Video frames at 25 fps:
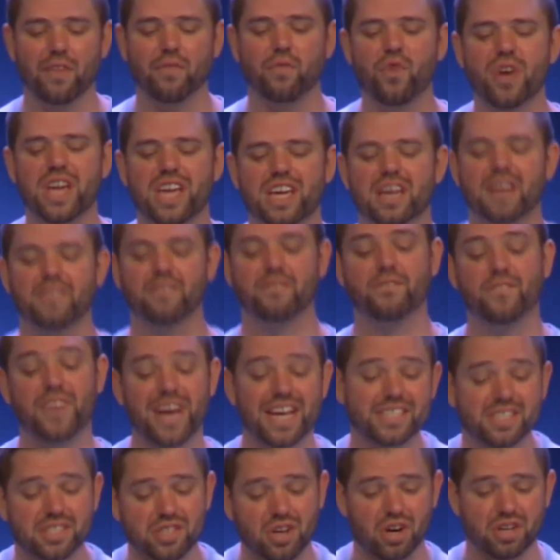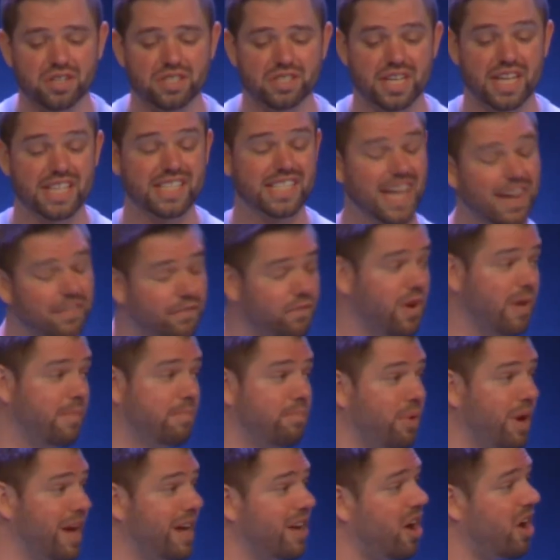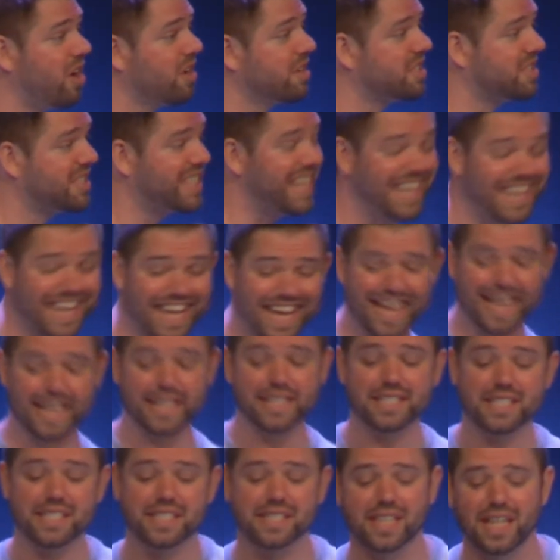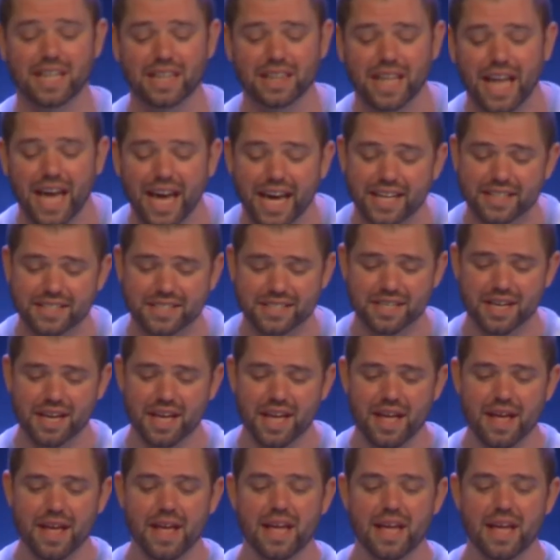if we confess our sins, if we bring our sin into the light,